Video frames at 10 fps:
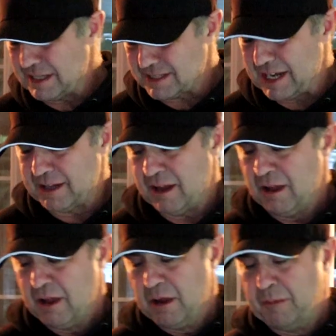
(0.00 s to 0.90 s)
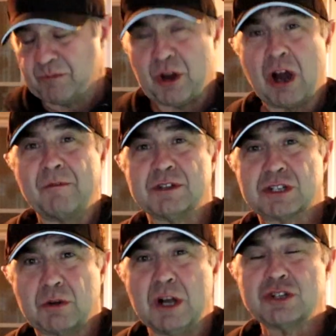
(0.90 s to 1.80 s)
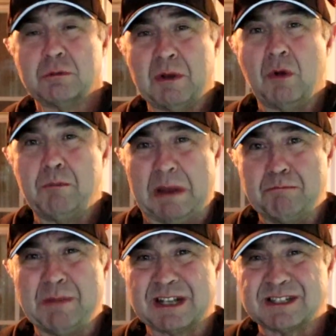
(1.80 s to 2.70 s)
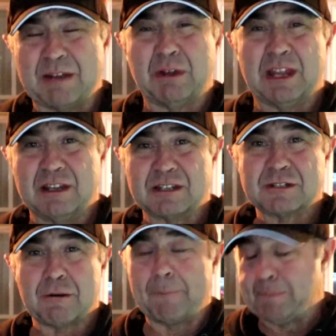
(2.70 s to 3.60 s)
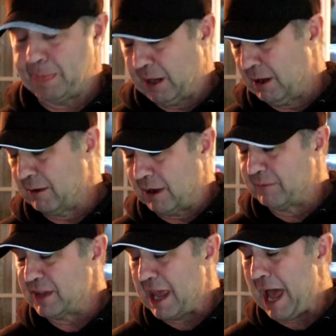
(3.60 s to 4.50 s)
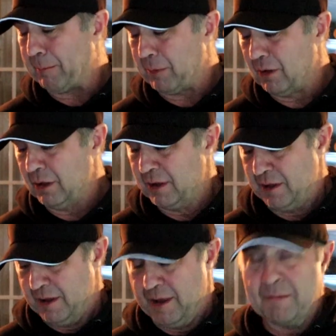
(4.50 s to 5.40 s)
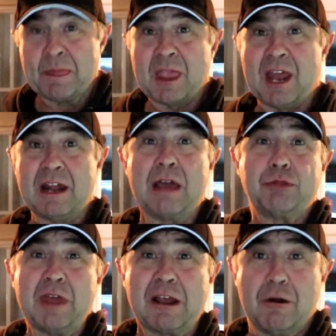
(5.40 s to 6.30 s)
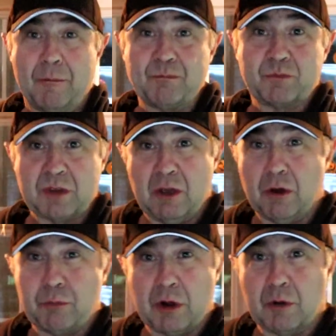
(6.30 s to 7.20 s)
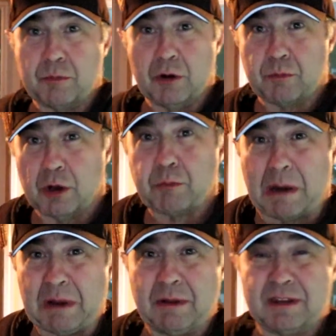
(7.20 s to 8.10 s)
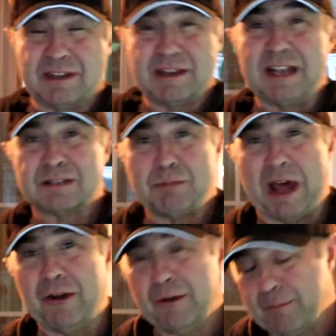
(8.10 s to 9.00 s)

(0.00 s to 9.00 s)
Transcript: least then the harvest crunch would be mixed in with the syrup of the apple, and I think it'll probably taste better.